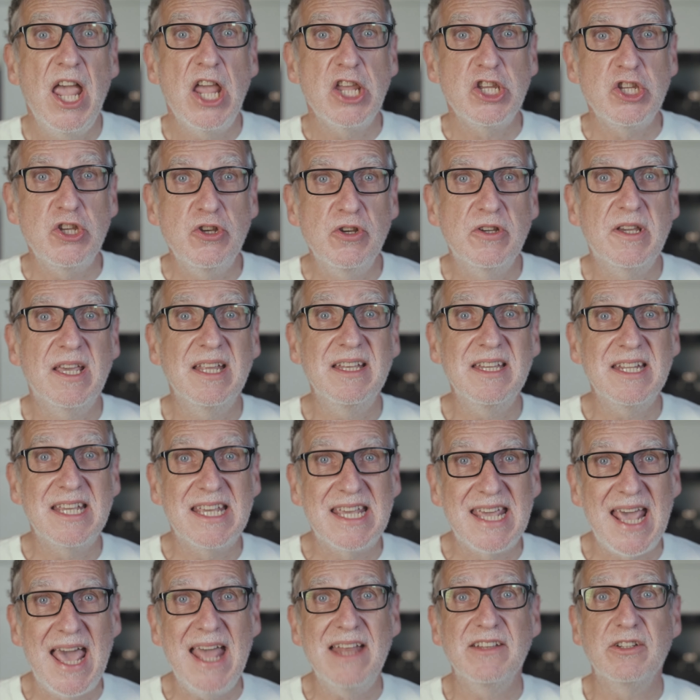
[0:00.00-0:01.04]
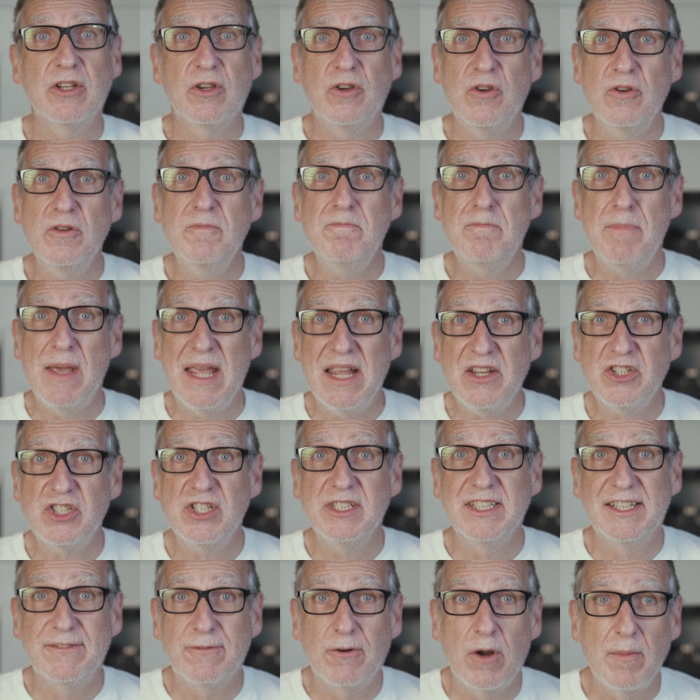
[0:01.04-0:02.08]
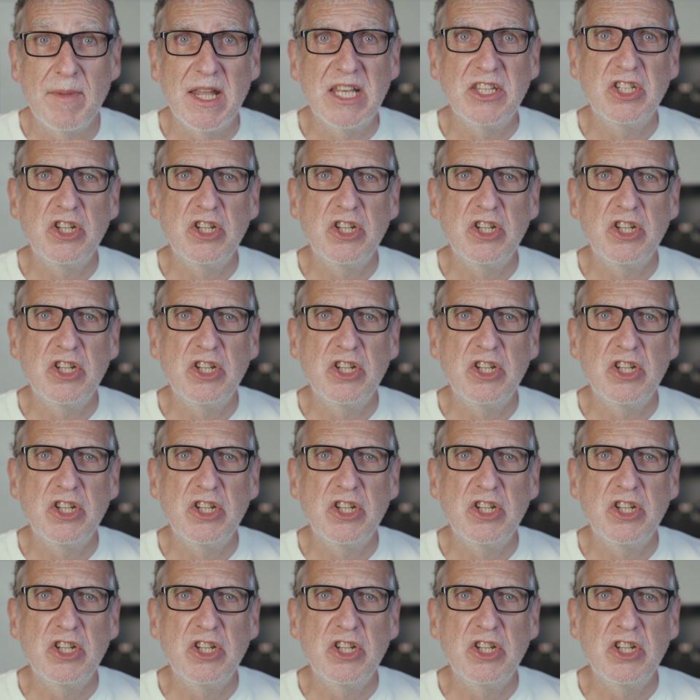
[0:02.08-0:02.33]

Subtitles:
you can get good pictures from it.